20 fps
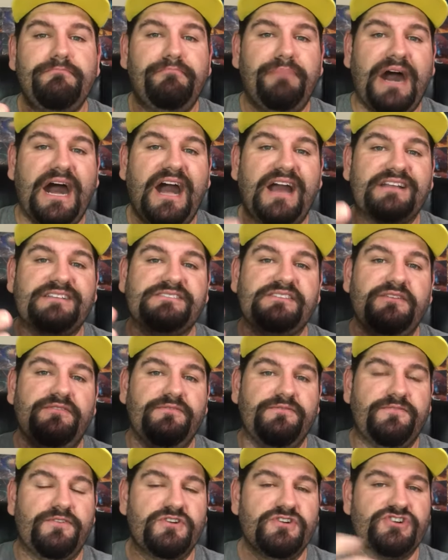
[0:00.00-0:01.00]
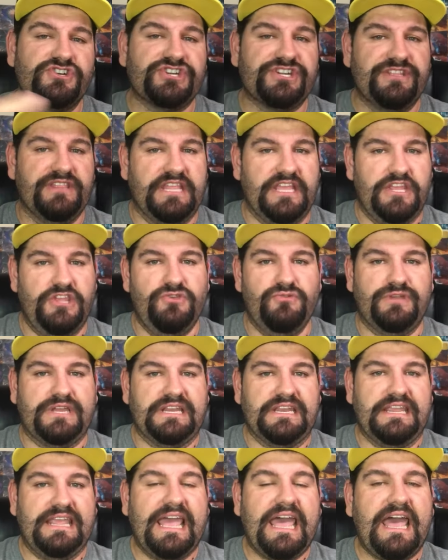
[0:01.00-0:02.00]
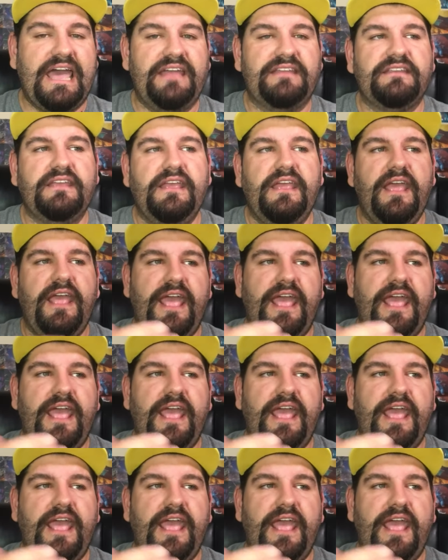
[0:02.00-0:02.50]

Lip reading: box version that you can get,